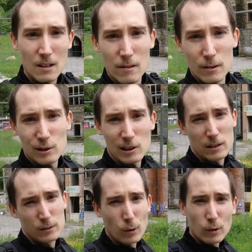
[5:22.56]
the
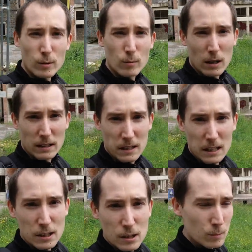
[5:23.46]
sanatorium right
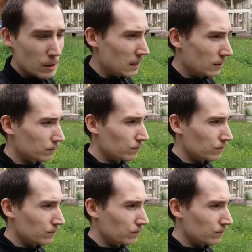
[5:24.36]
next to me.